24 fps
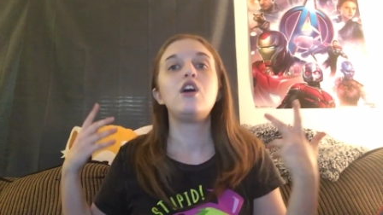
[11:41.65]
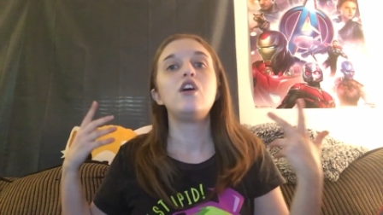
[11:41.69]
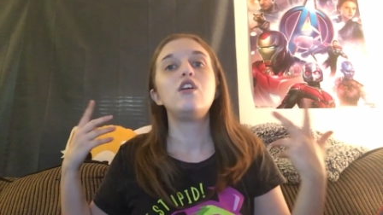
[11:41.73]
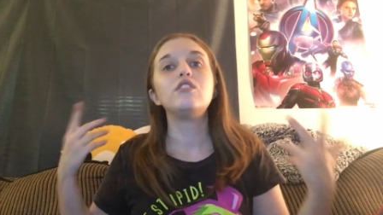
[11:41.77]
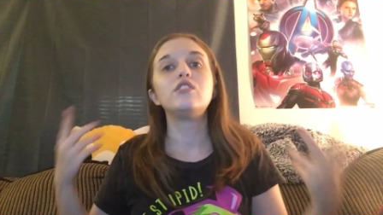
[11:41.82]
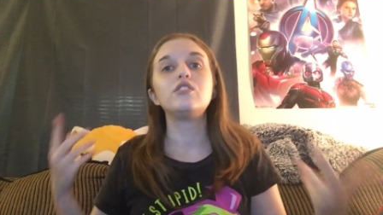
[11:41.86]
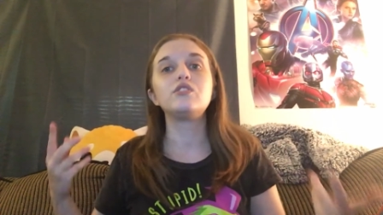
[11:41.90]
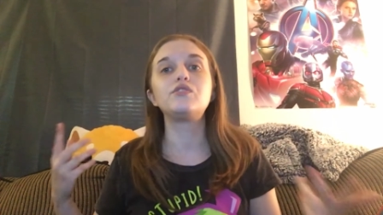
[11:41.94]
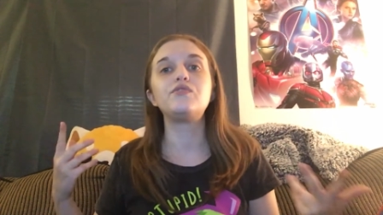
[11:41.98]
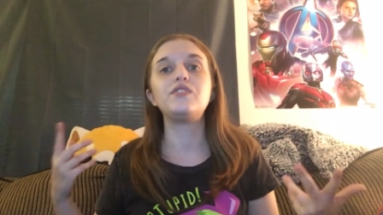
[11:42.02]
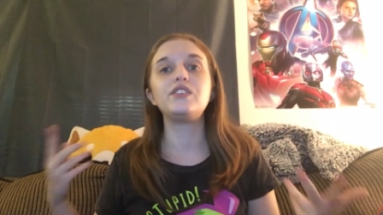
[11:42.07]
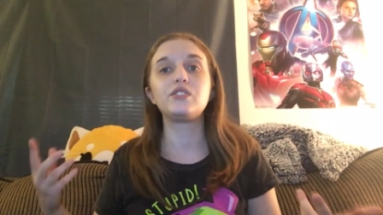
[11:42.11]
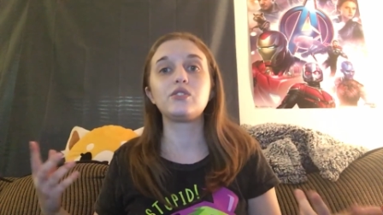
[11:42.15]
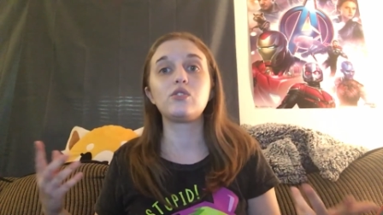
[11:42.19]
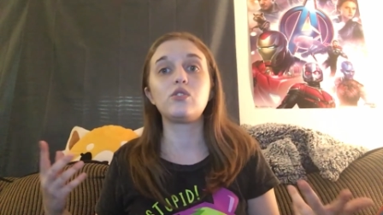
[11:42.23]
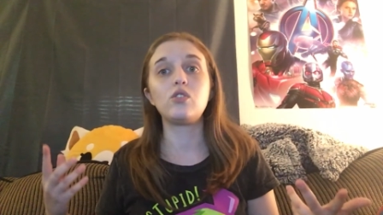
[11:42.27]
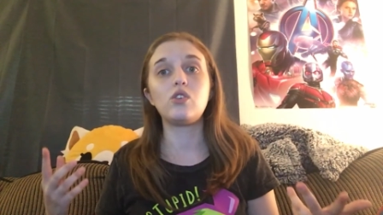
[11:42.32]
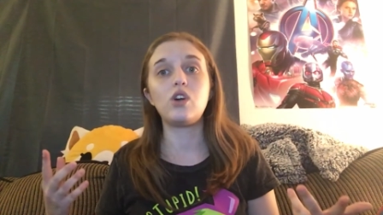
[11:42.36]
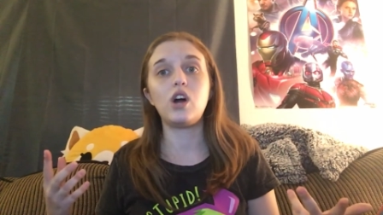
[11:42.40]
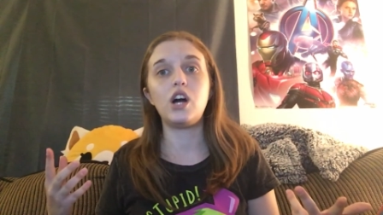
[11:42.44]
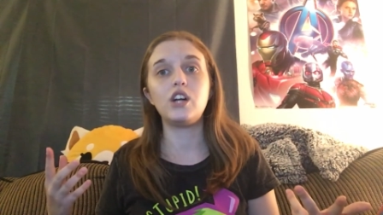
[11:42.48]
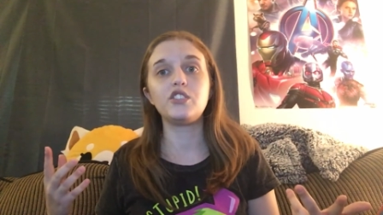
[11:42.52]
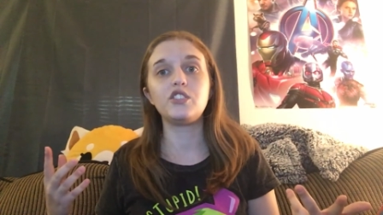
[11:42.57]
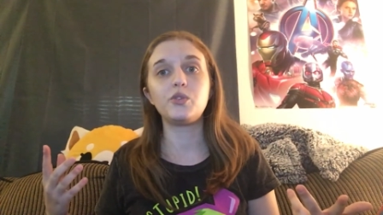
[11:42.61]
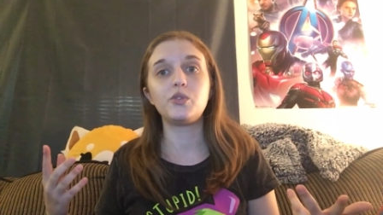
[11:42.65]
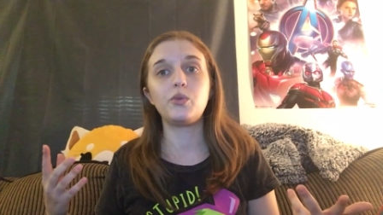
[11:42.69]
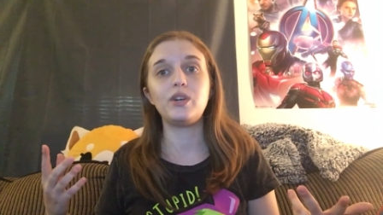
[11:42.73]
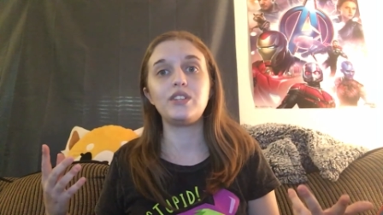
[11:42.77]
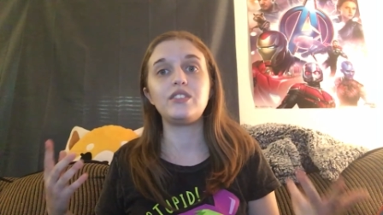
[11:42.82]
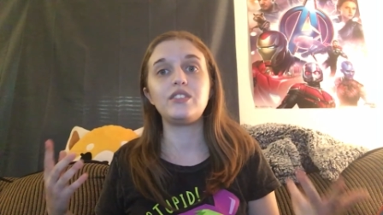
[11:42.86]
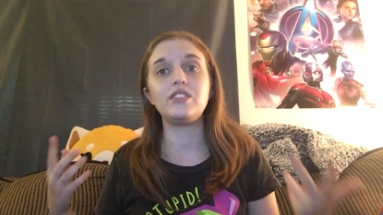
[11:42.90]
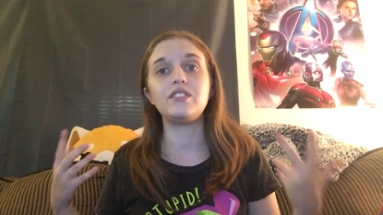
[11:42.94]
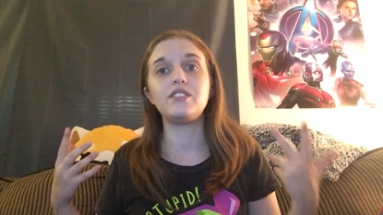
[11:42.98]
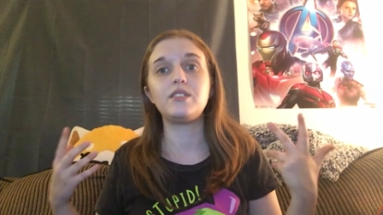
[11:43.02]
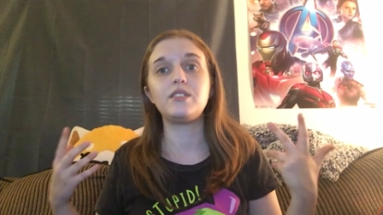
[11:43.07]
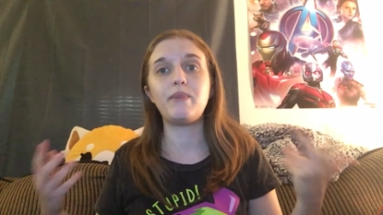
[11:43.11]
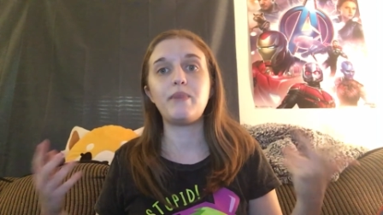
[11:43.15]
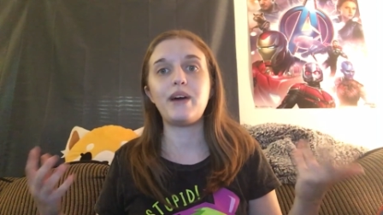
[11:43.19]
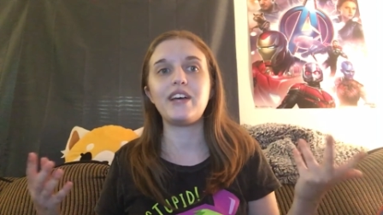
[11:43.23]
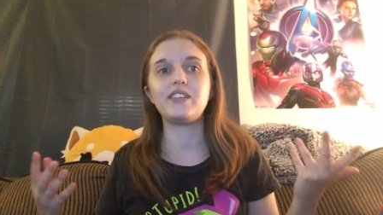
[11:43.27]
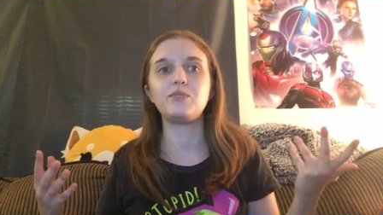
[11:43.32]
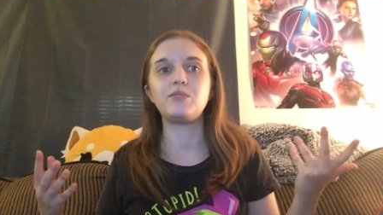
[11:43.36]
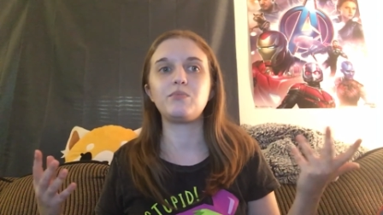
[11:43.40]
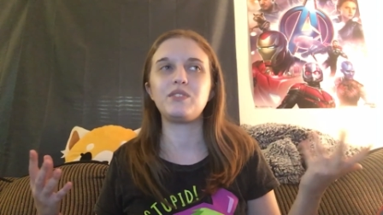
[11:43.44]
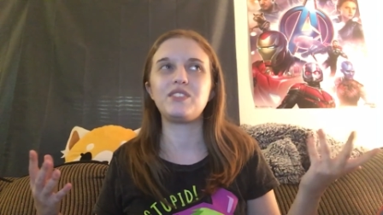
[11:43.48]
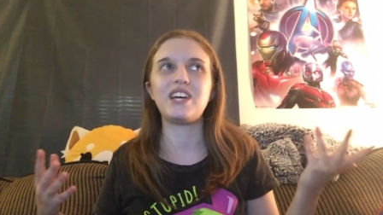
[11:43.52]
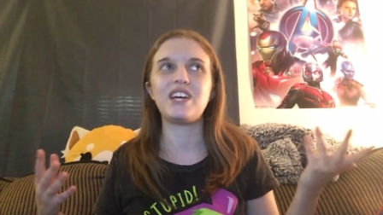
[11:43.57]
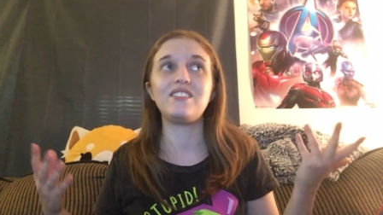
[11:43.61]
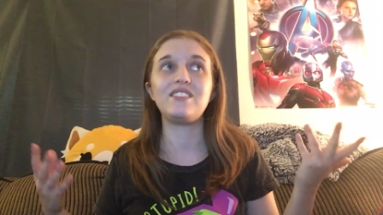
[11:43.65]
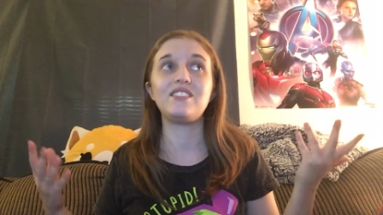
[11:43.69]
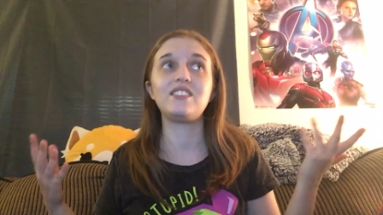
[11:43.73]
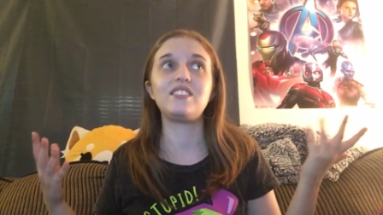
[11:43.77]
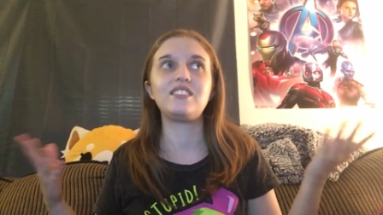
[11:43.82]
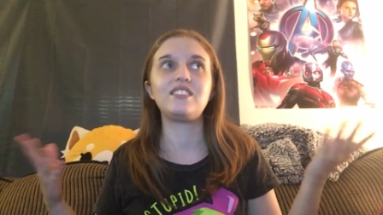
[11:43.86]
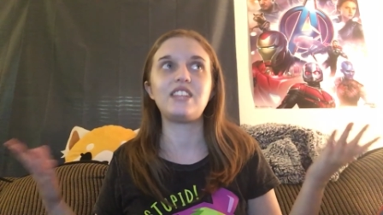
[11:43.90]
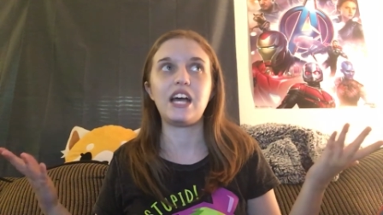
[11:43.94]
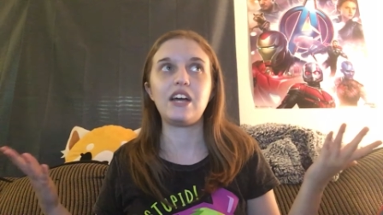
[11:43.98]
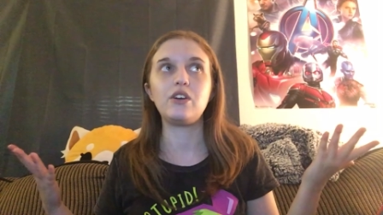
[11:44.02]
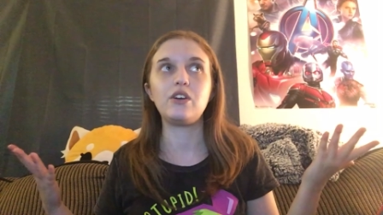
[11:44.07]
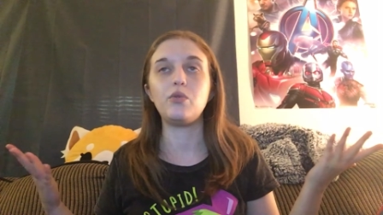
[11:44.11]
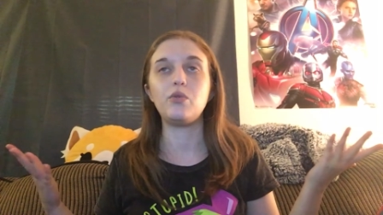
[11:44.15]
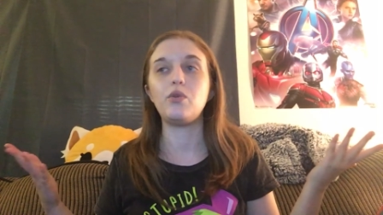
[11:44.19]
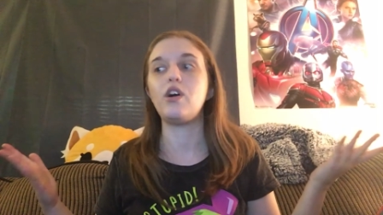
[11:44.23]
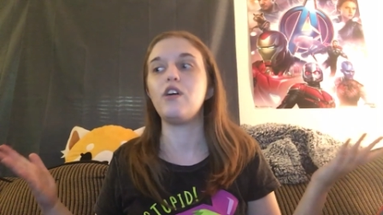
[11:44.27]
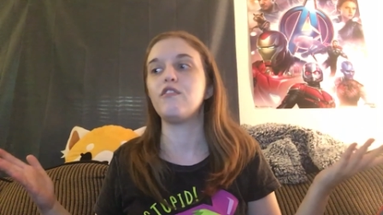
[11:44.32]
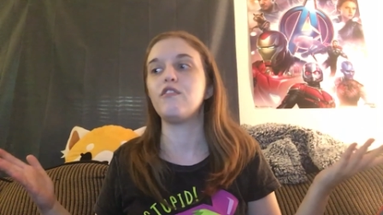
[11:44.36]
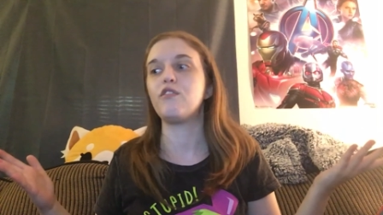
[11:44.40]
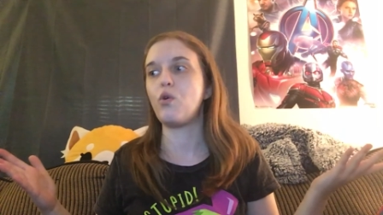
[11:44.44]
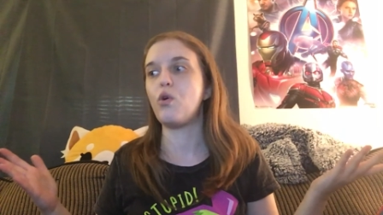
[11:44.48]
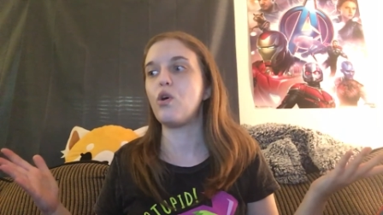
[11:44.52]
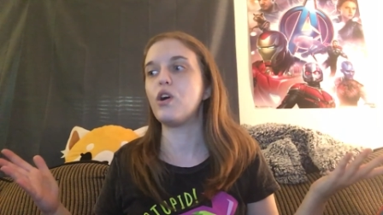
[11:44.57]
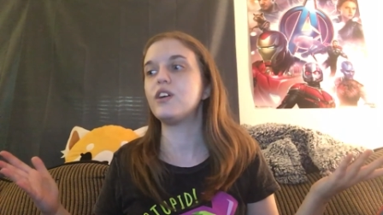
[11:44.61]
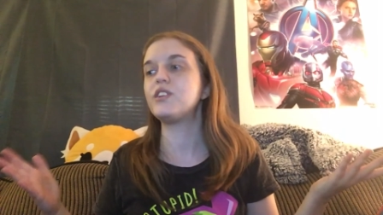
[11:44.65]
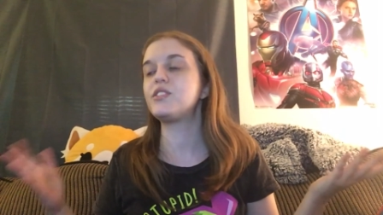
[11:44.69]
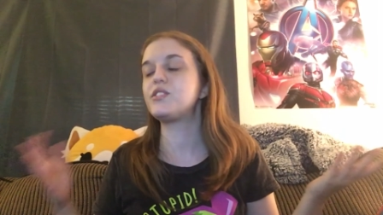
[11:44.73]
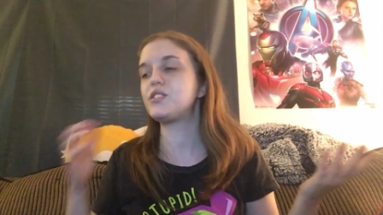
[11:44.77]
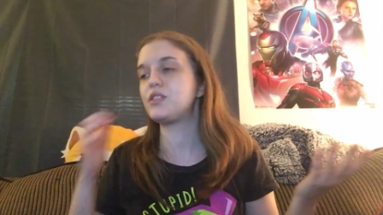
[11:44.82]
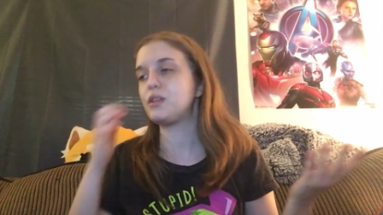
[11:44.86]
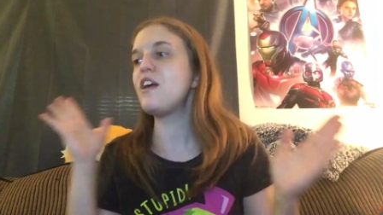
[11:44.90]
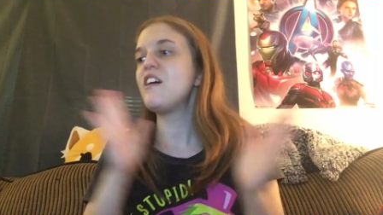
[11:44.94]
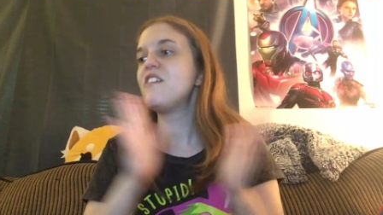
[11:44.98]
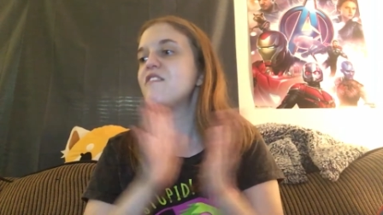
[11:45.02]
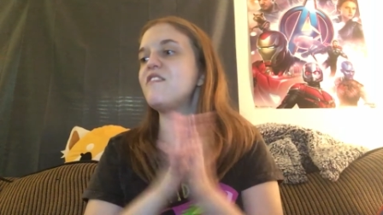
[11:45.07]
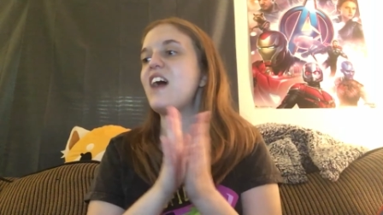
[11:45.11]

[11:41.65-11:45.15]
those physical consequences the best besides Deku of course.